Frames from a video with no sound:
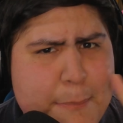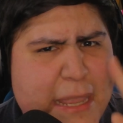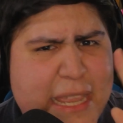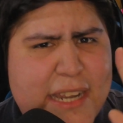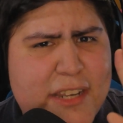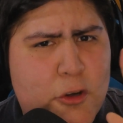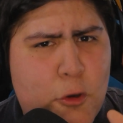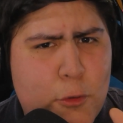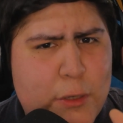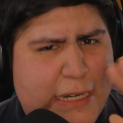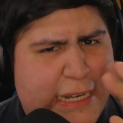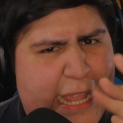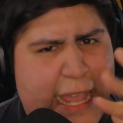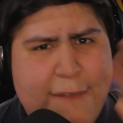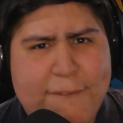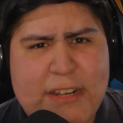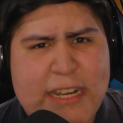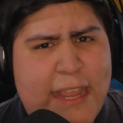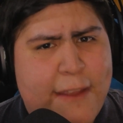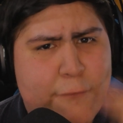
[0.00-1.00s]
Me and Courtney
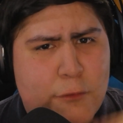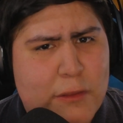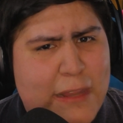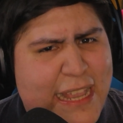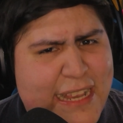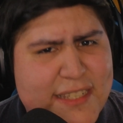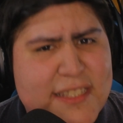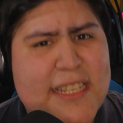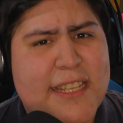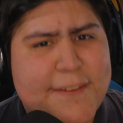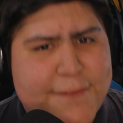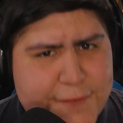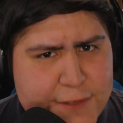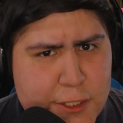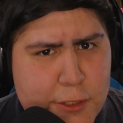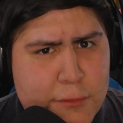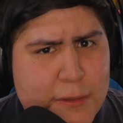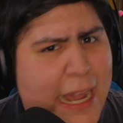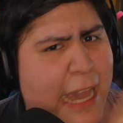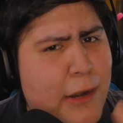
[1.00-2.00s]
have an everlasting
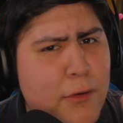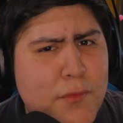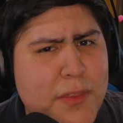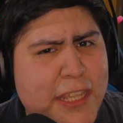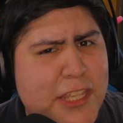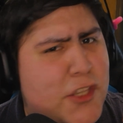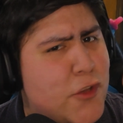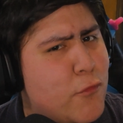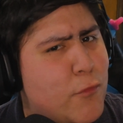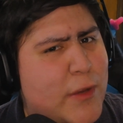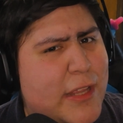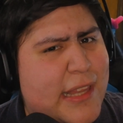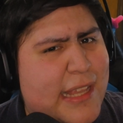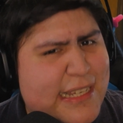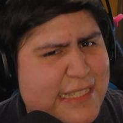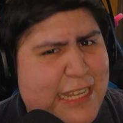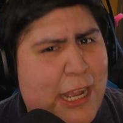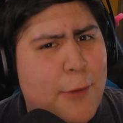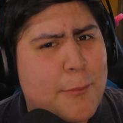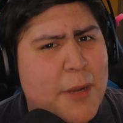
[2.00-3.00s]
feud. I don't think you
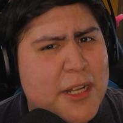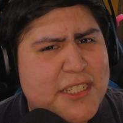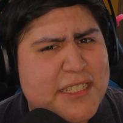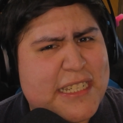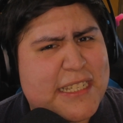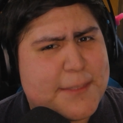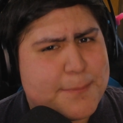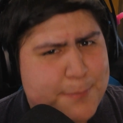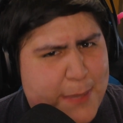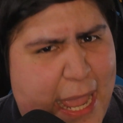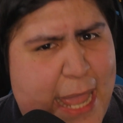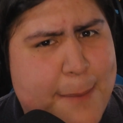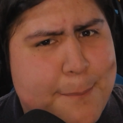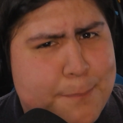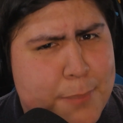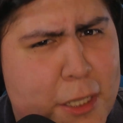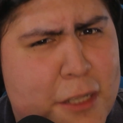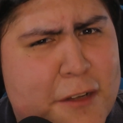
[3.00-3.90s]
realize how much this bad